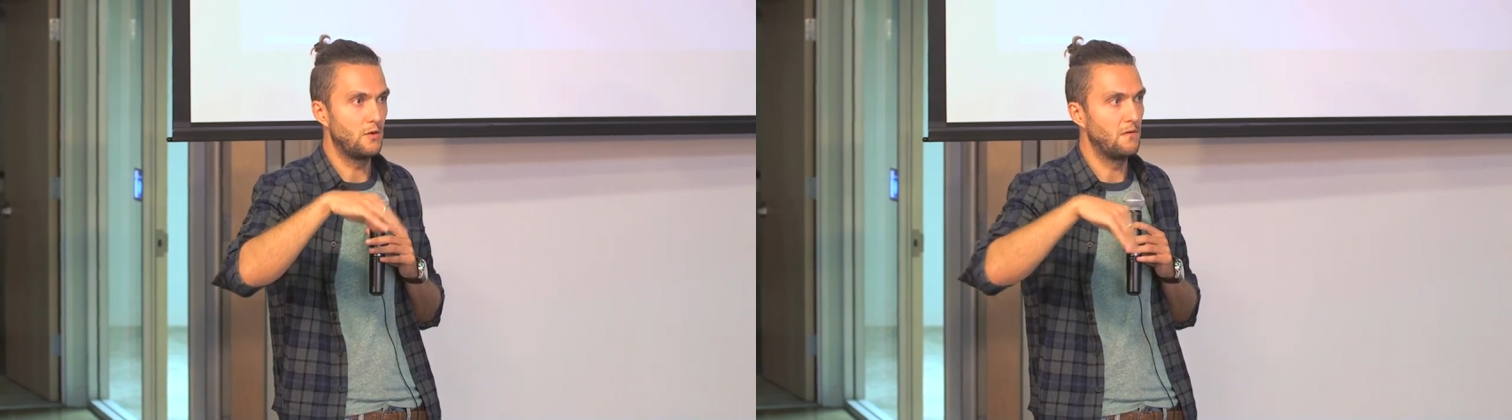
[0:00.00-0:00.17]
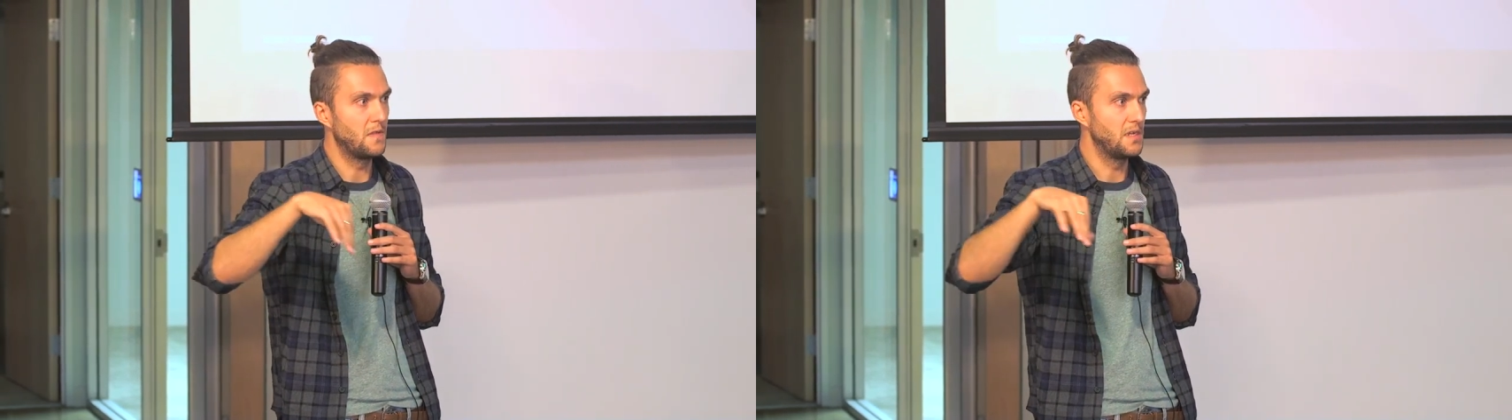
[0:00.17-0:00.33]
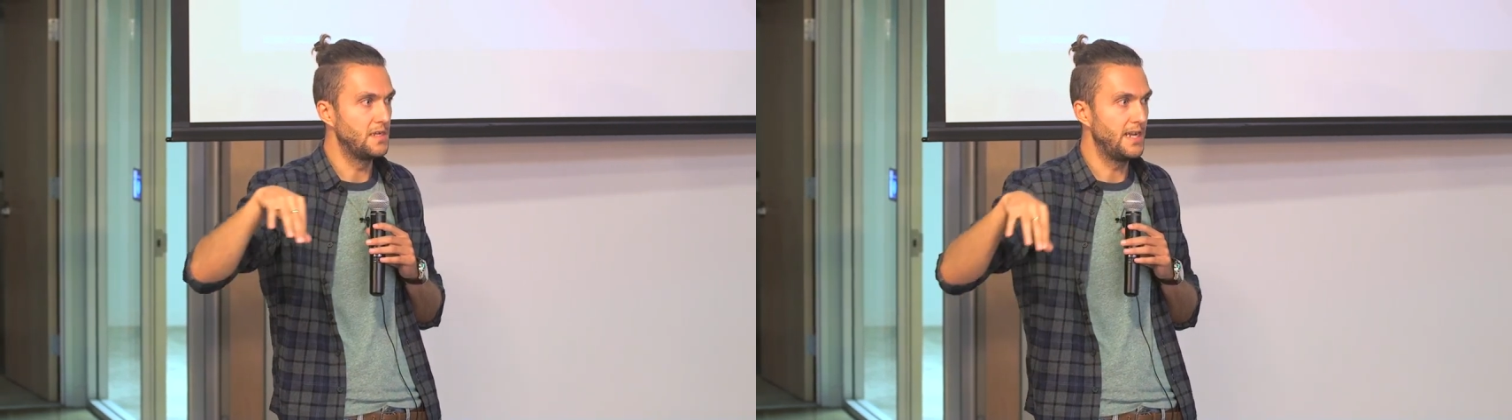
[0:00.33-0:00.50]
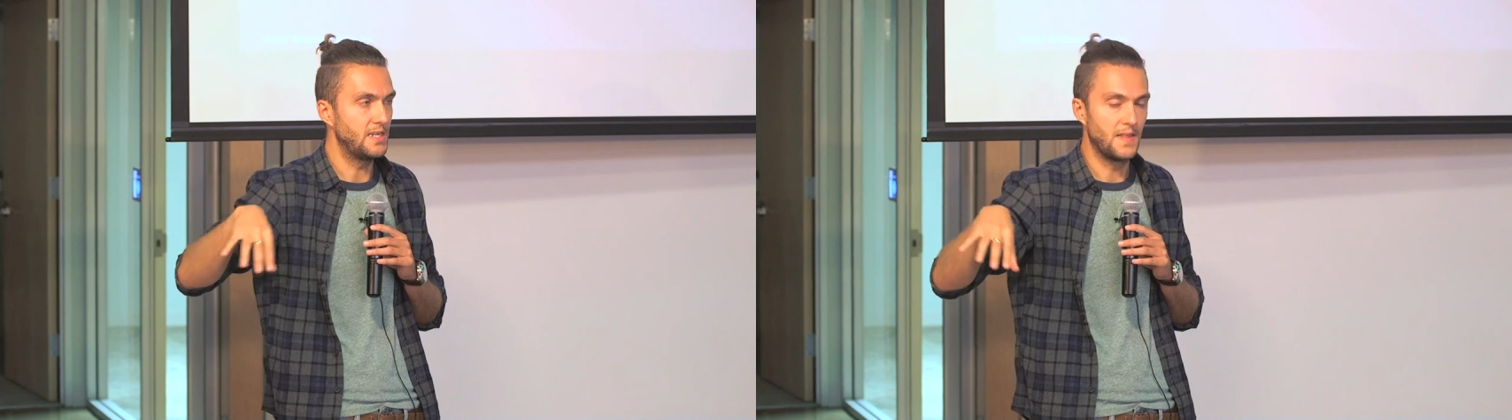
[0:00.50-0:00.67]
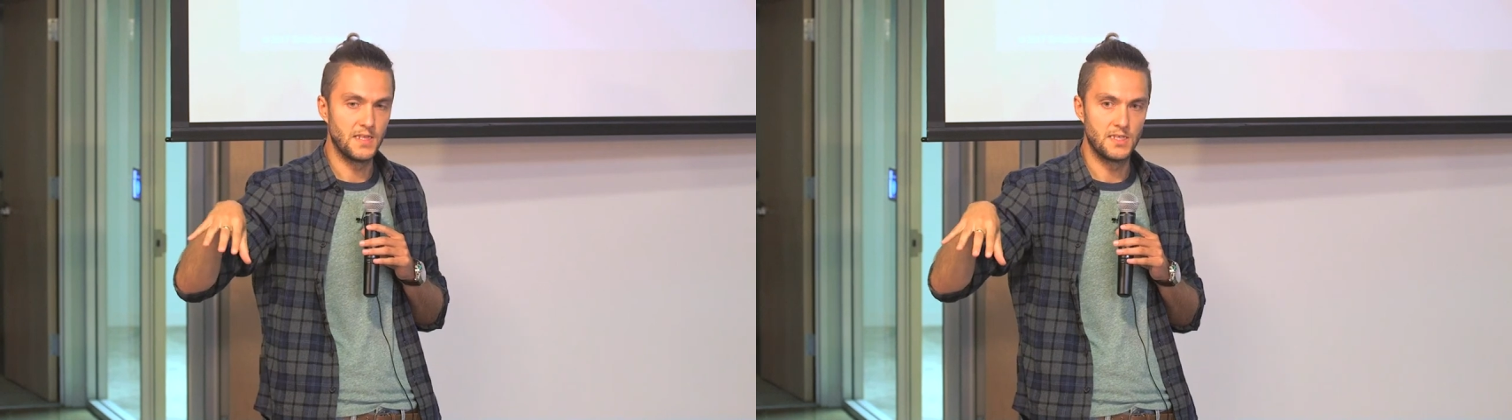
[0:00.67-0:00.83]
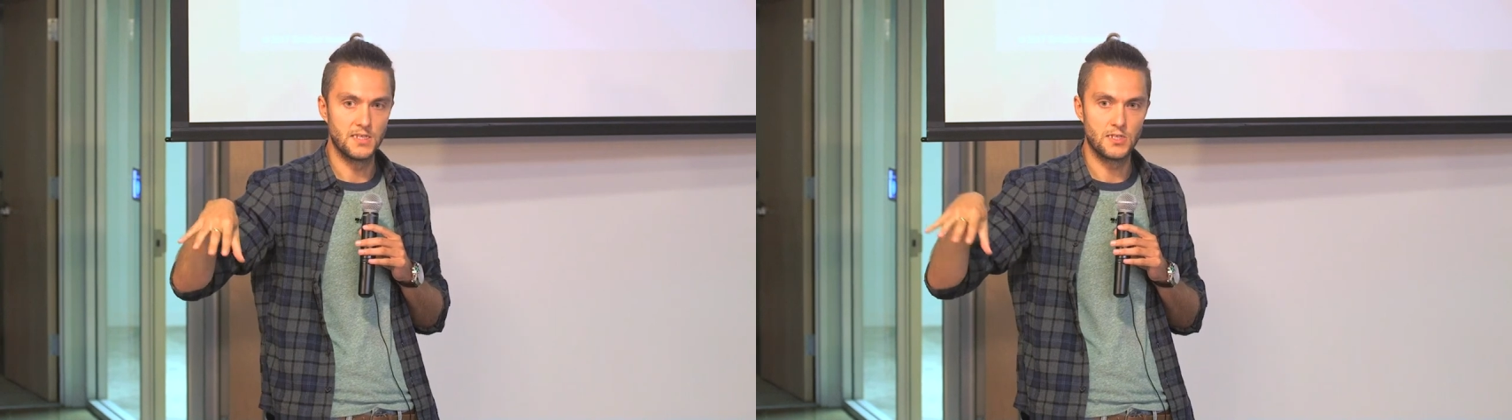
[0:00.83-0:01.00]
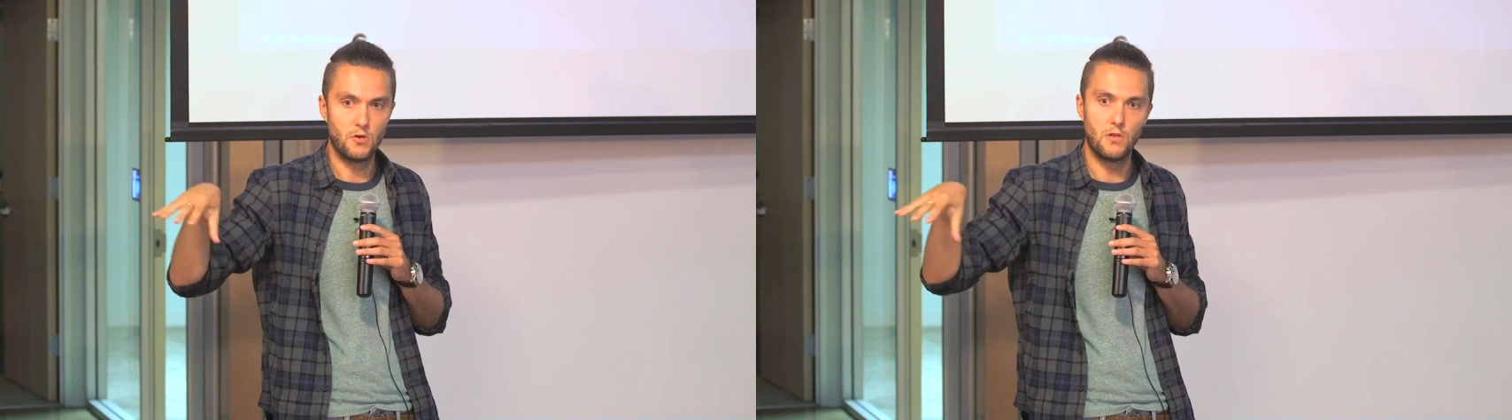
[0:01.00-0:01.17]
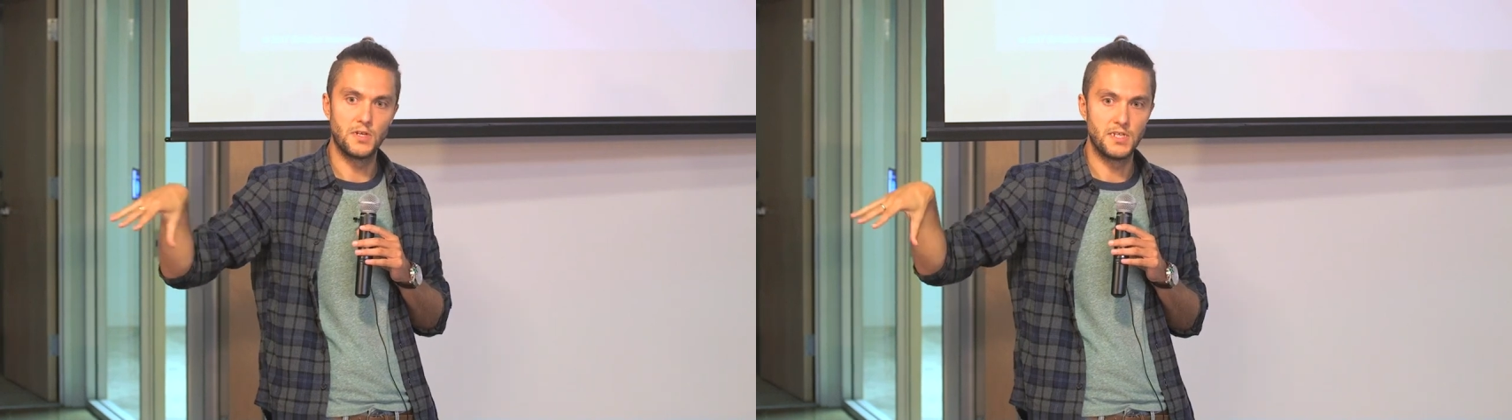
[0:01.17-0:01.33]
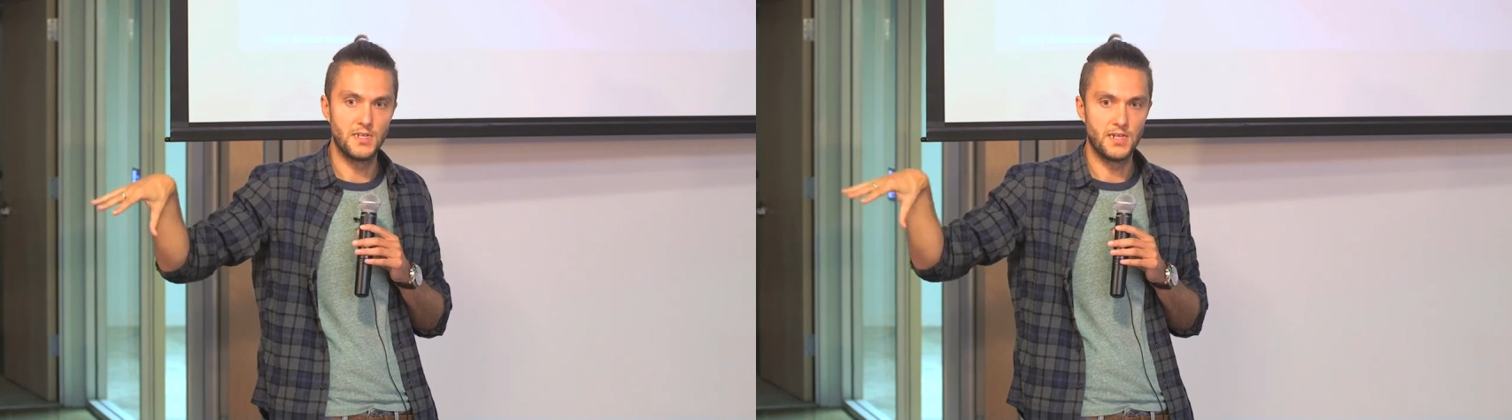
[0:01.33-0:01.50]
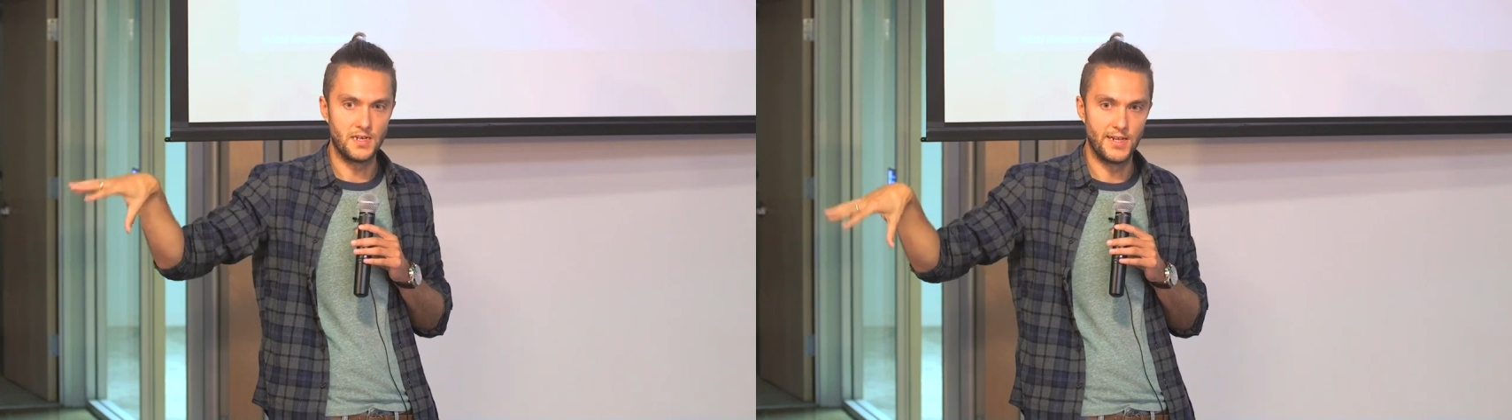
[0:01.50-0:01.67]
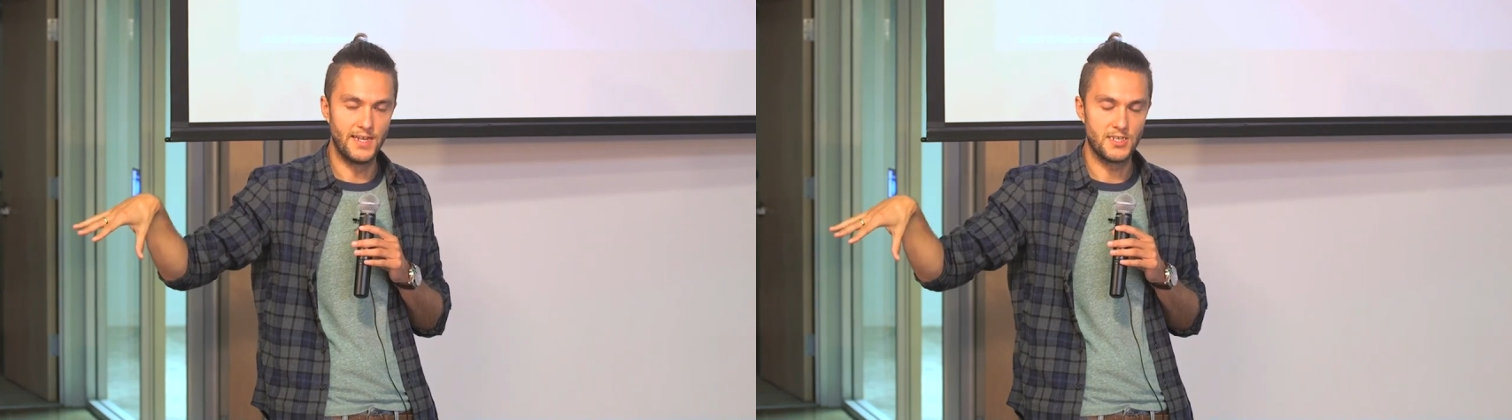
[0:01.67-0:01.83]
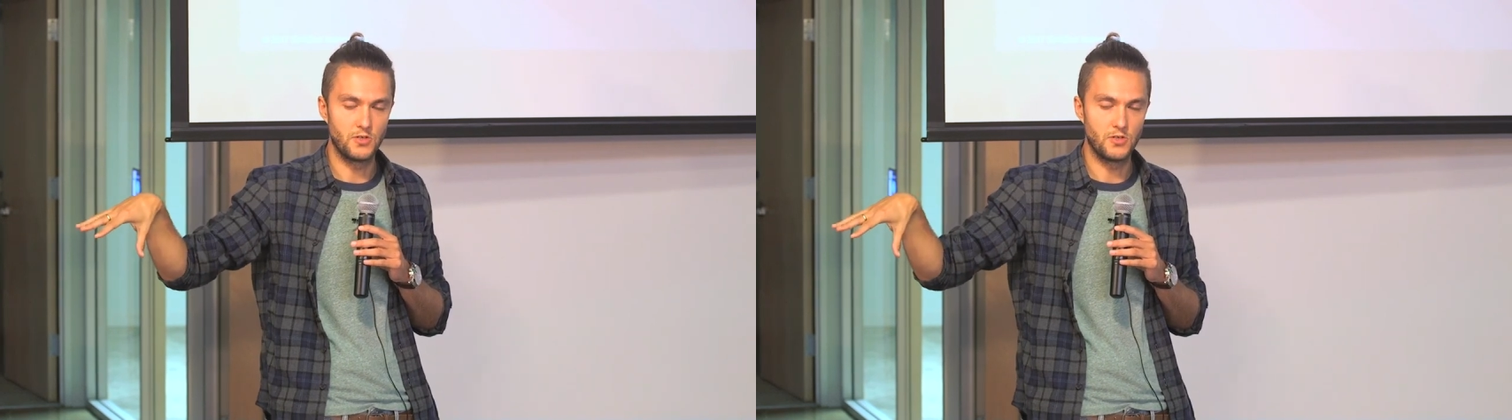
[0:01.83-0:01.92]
over the data that is already in Ignite.